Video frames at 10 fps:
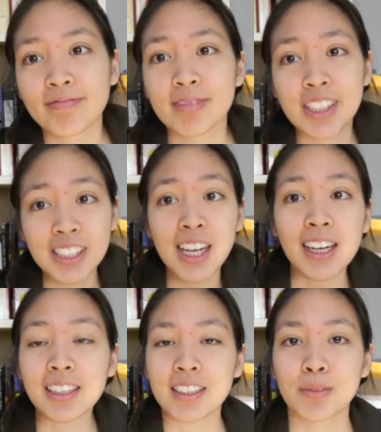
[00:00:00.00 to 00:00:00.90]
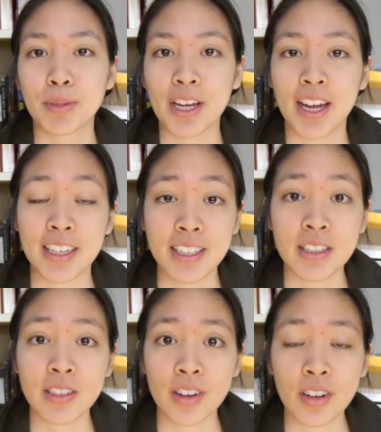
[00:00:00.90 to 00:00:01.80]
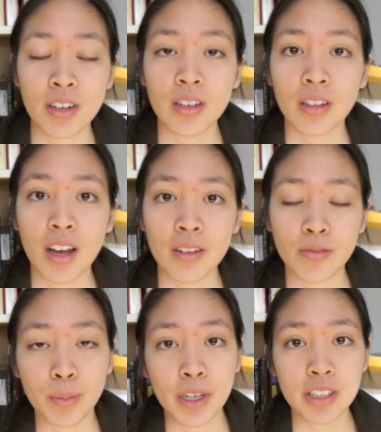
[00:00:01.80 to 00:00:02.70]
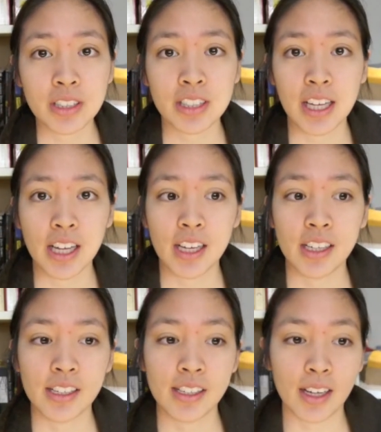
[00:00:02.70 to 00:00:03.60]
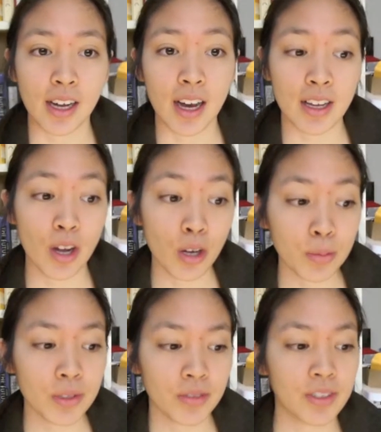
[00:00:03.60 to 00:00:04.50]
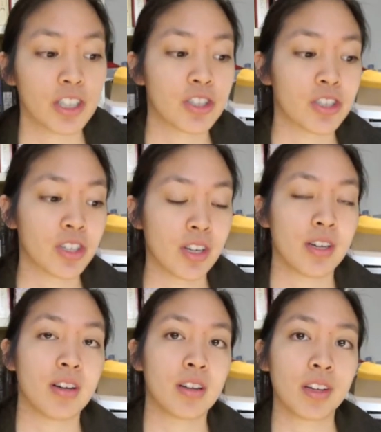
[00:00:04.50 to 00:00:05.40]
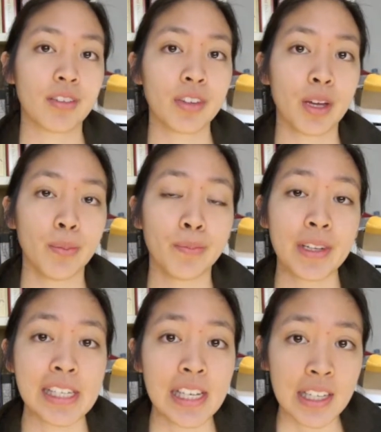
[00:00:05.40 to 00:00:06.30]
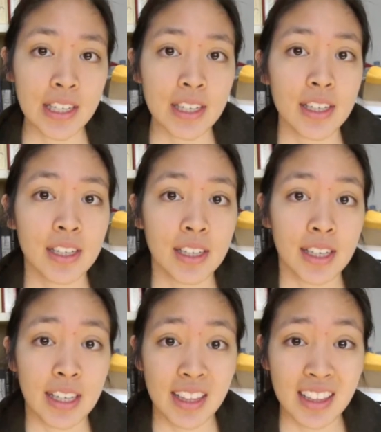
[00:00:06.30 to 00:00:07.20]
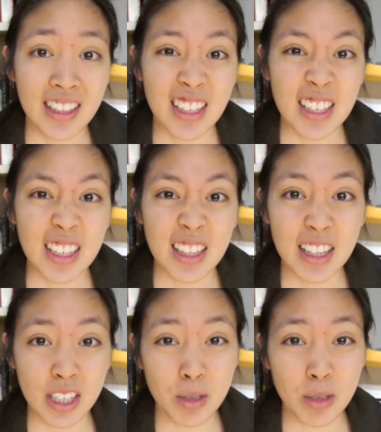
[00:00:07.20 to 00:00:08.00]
sucks, but I did start on a lot of books and I hope to finish a lot of them in this